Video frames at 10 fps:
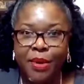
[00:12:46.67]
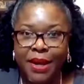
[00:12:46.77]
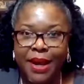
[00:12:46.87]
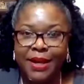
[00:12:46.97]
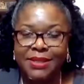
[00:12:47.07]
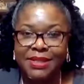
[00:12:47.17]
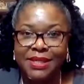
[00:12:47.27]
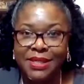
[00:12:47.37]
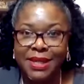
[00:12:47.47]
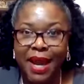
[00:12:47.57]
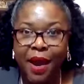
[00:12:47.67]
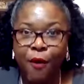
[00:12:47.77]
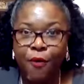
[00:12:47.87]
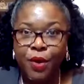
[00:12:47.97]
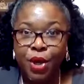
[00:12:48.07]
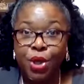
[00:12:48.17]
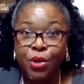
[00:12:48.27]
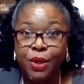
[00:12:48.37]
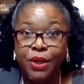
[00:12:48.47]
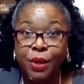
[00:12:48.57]
But God says, now
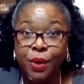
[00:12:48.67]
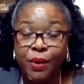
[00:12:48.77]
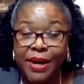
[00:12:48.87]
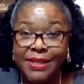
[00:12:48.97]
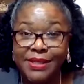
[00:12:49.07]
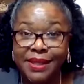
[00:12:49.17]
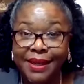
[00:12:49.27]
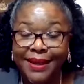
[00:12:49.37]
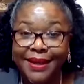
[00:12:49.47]
you're under grace